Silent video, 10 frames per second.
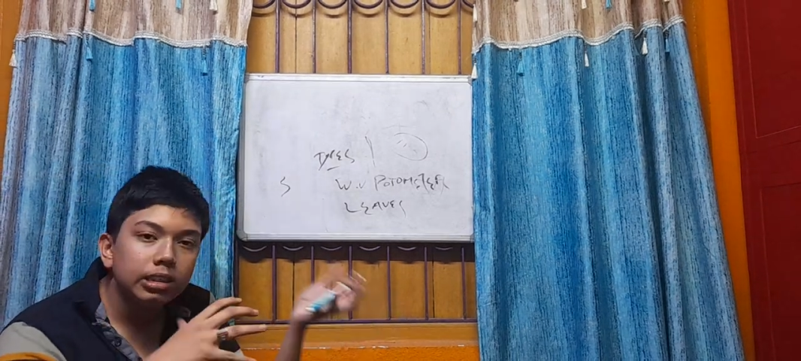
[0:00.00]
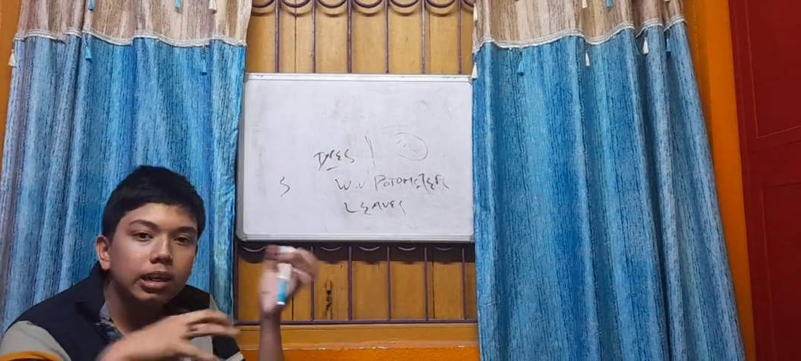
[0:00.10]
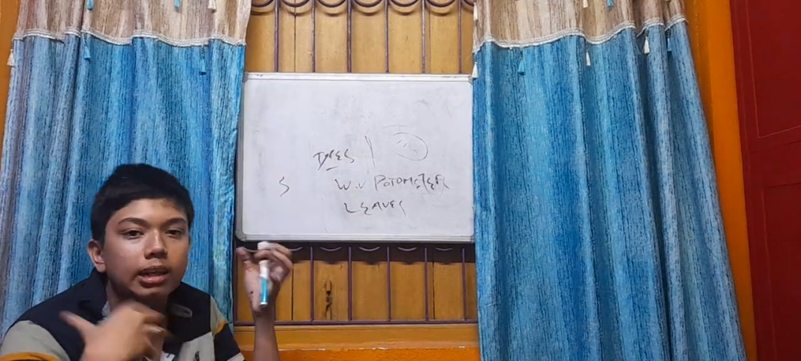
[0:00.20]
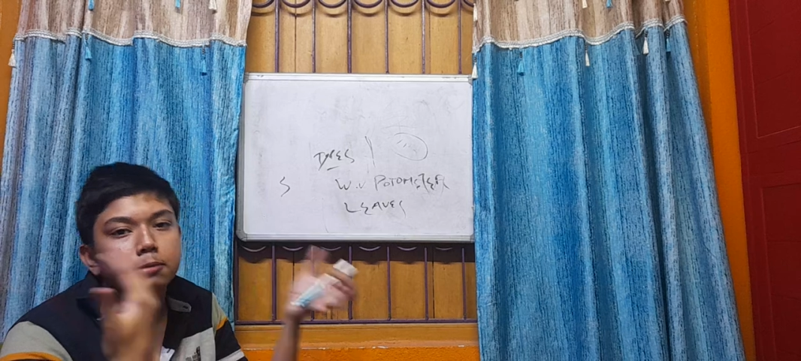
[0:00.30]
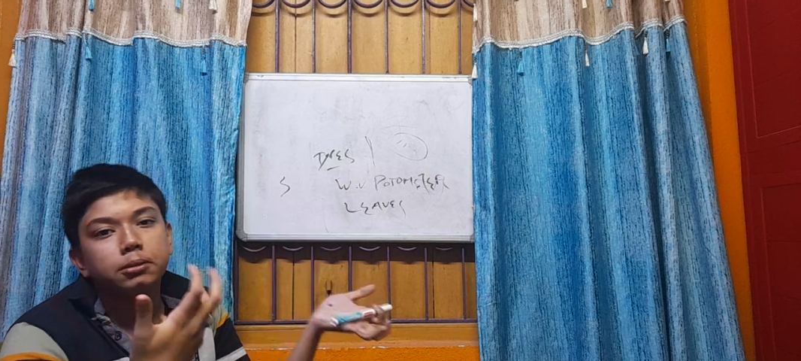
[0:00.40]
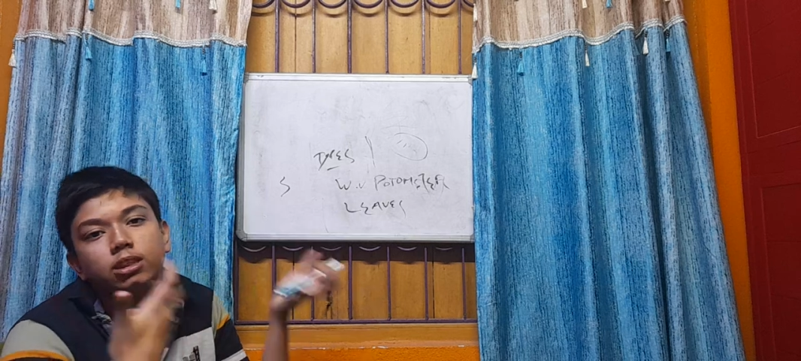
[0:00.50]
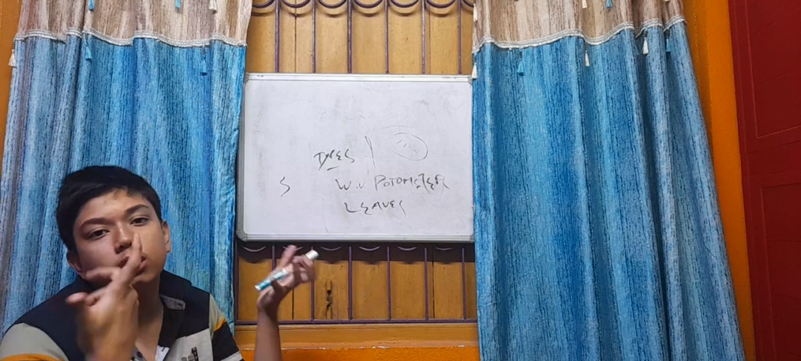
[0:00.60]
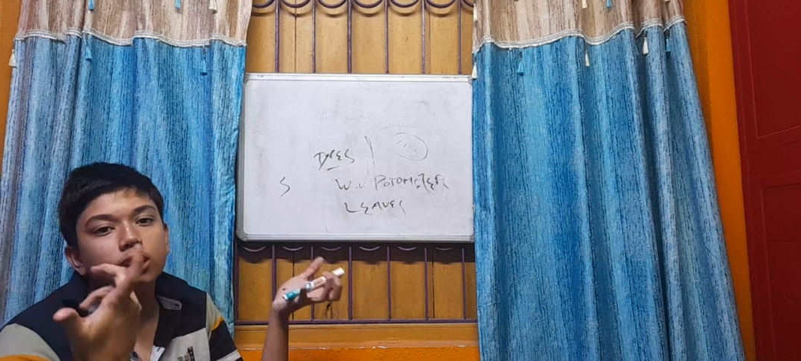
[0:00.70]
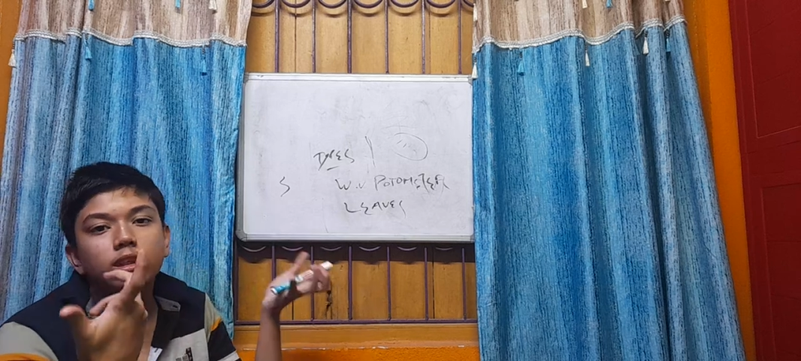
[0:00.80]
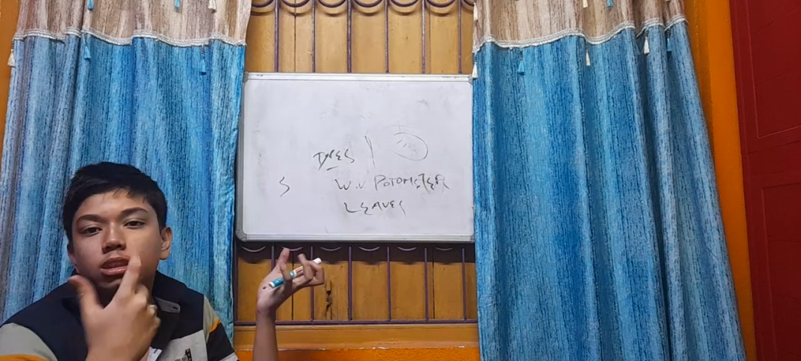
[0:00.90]
the
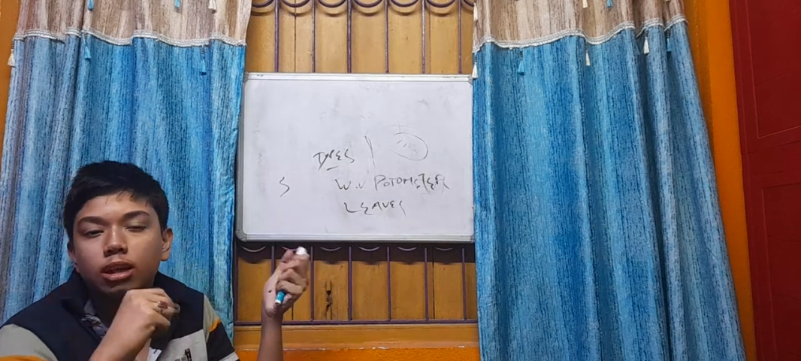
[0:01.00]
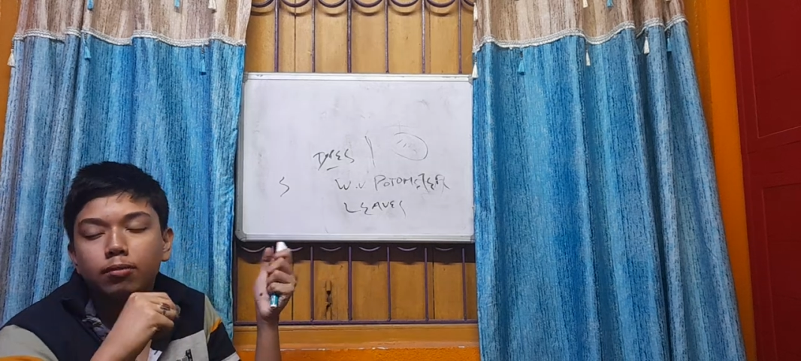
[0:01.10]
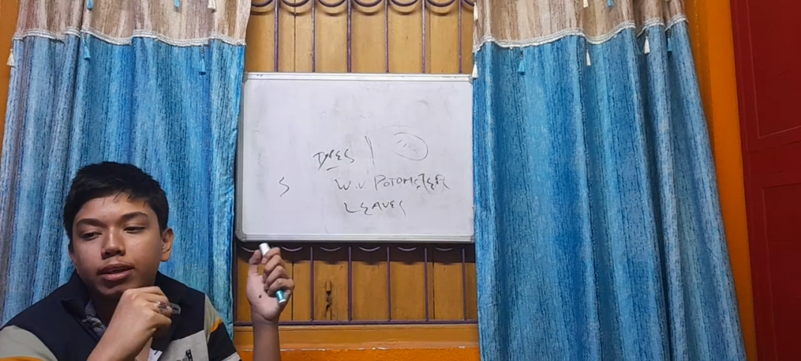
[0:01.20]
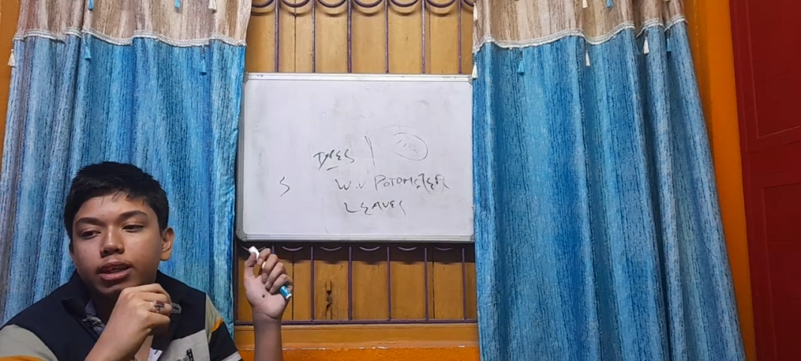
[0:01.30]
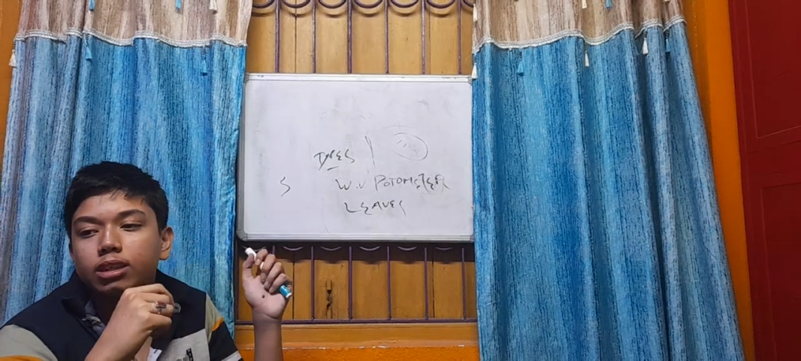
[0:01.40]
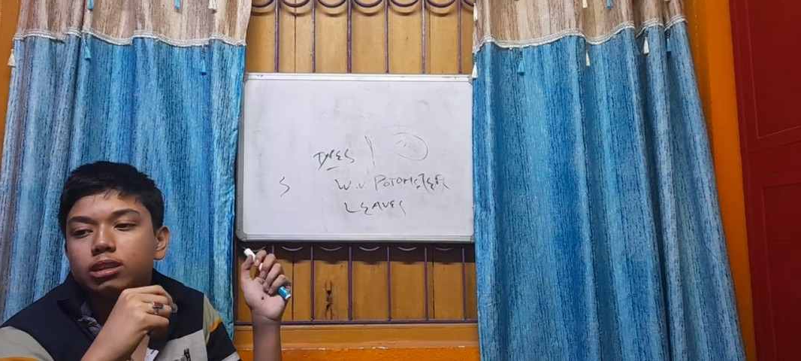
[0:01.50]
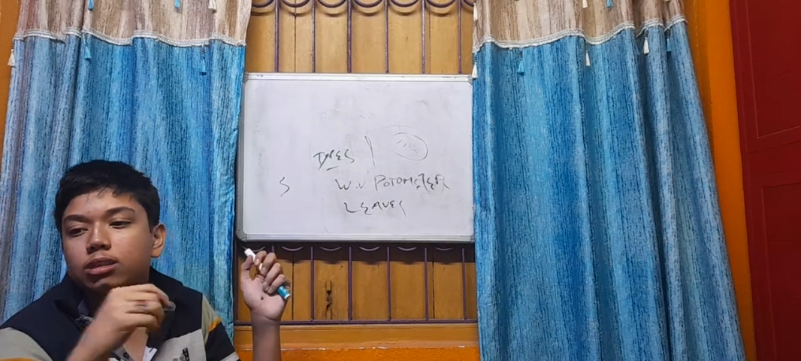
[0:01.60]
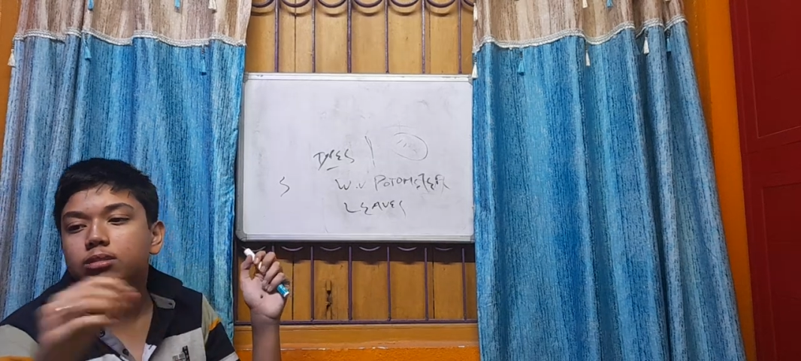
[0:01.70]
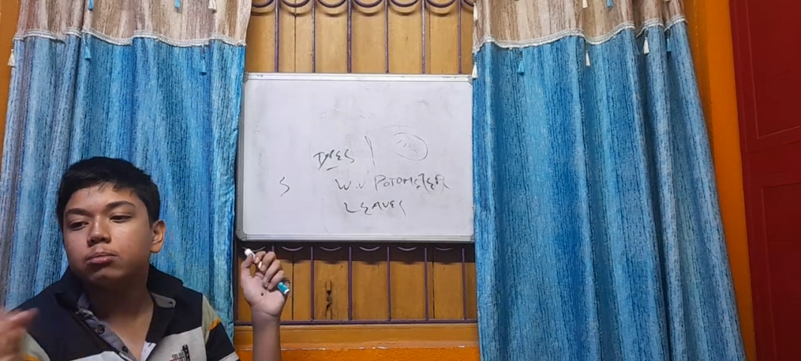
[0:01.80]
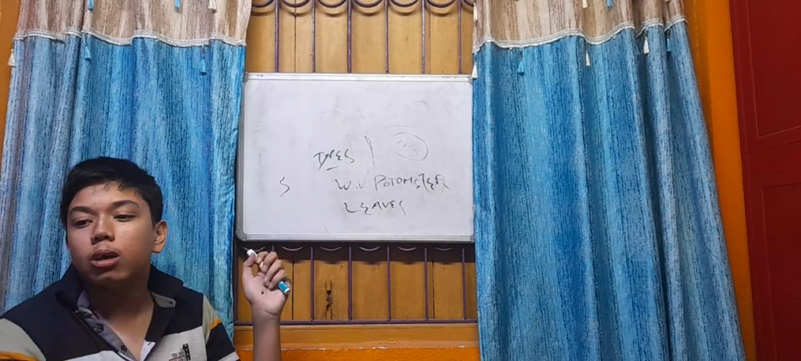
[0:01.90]
transpiration in itself increases.